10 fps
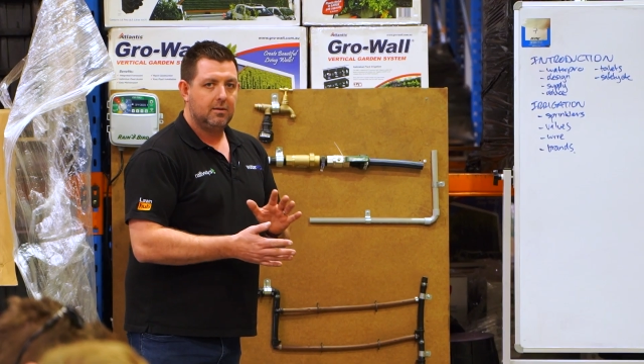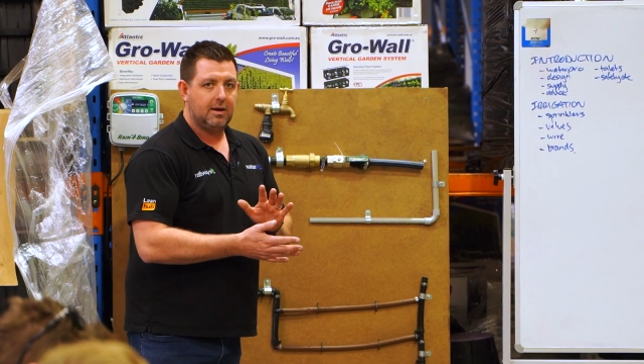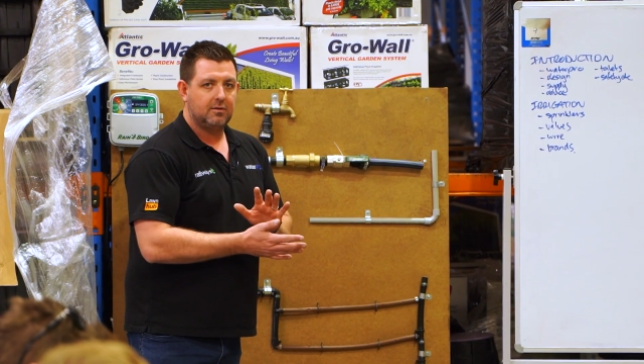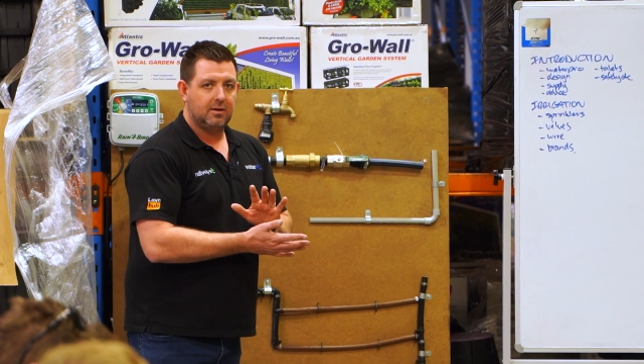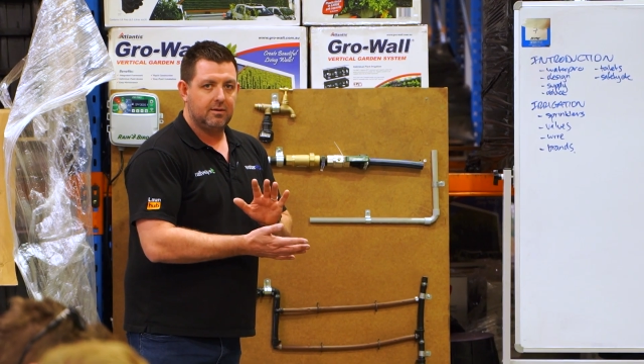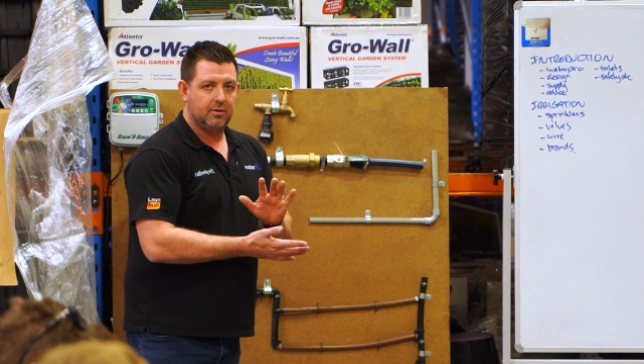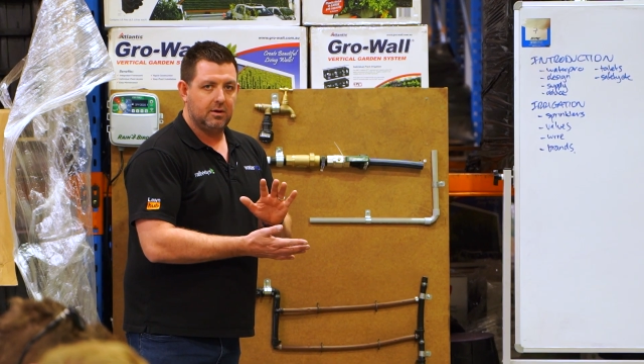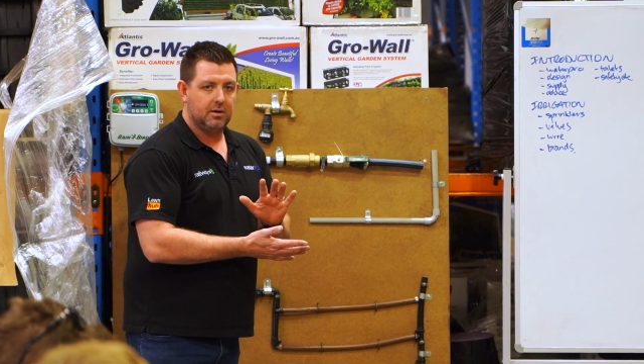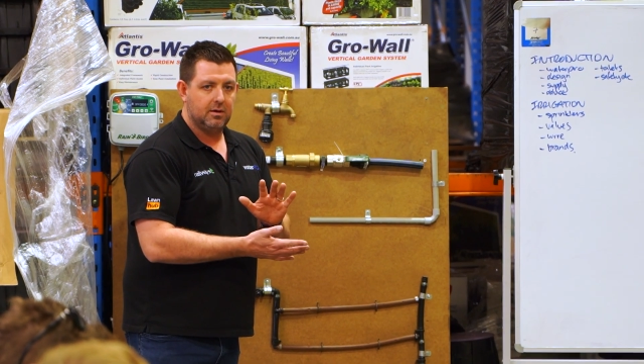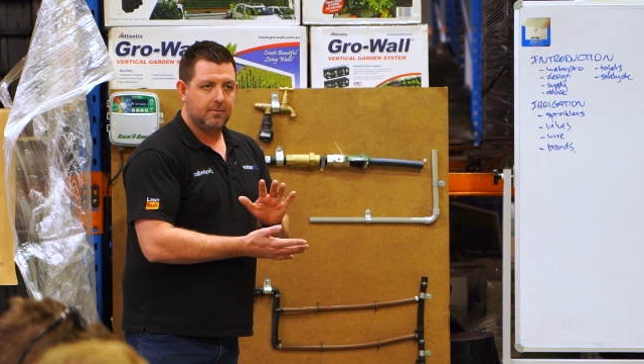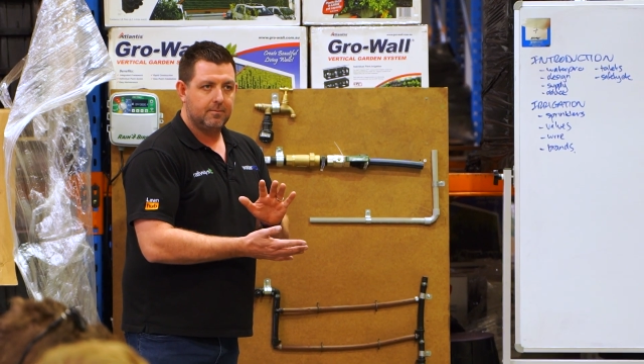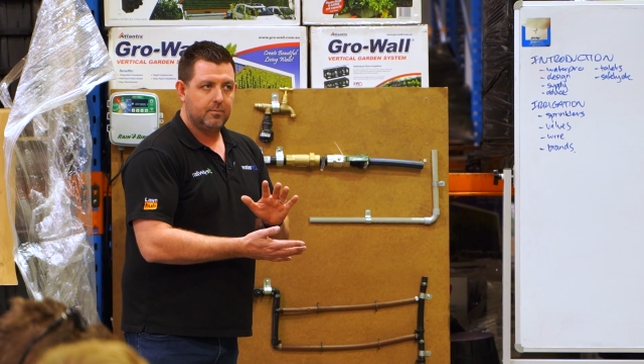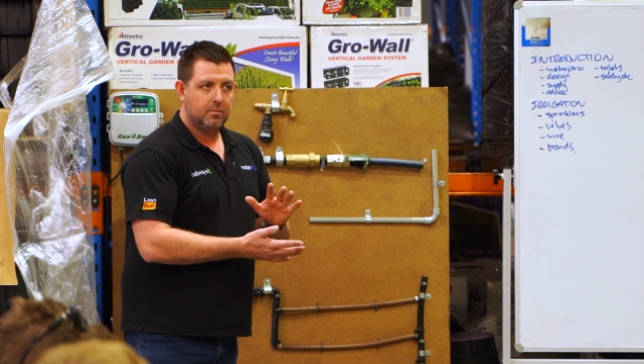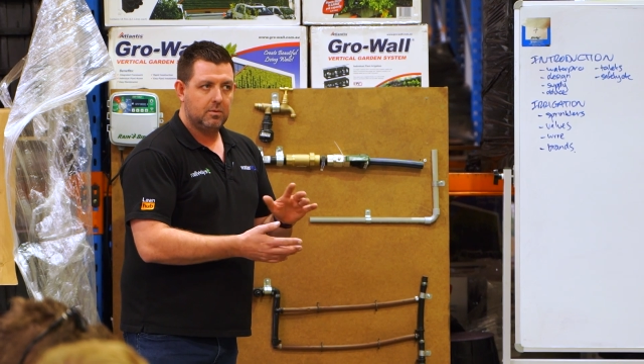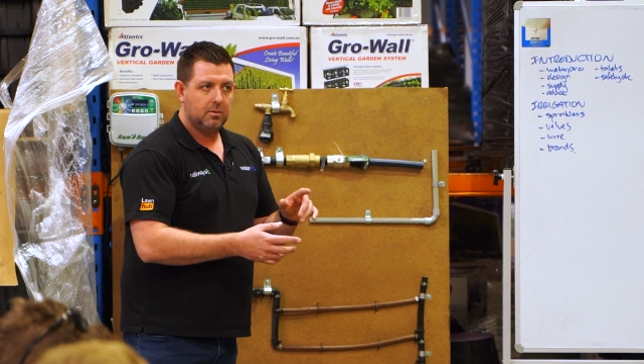they deliver,
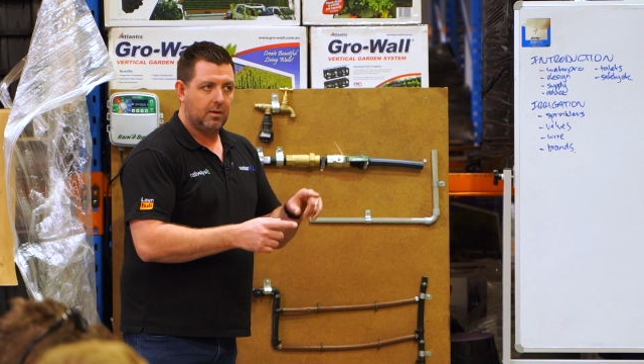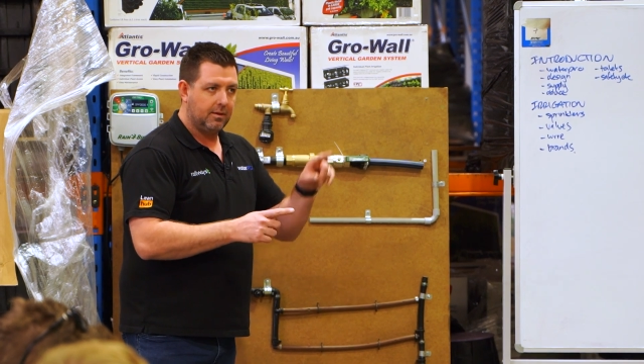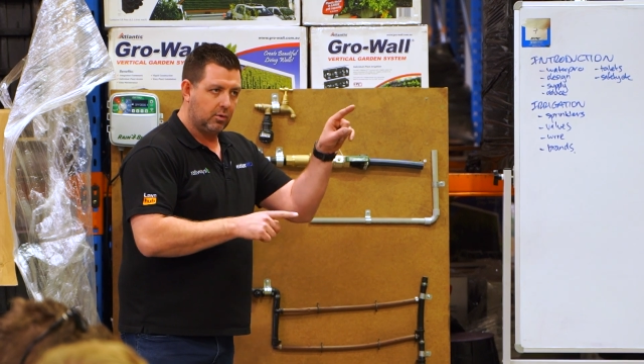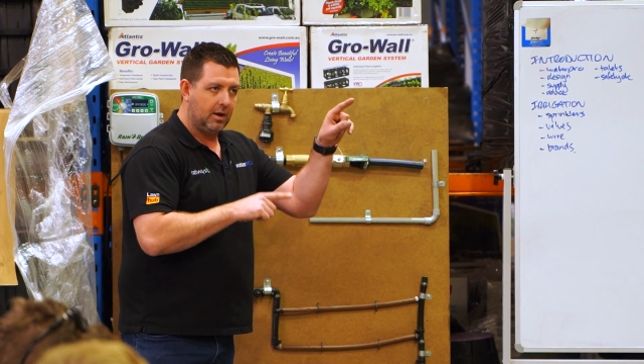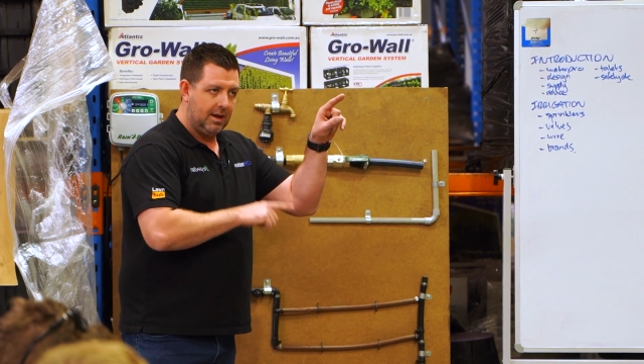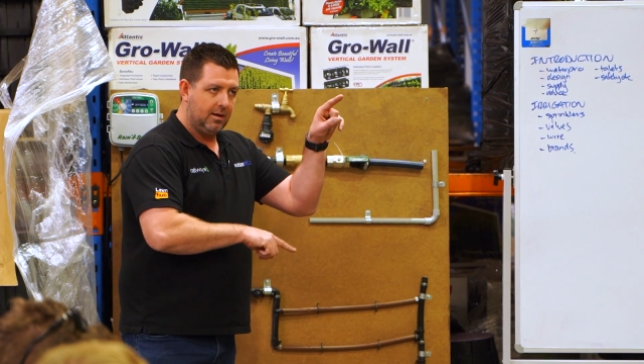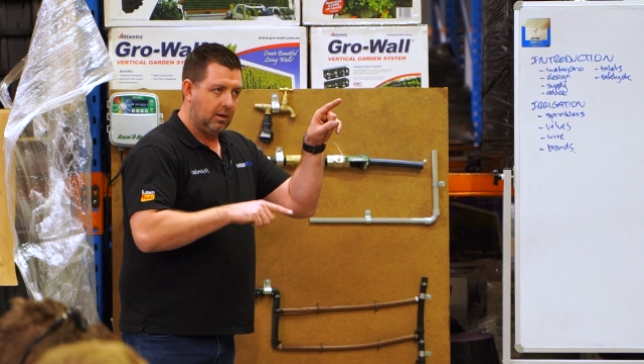like they've got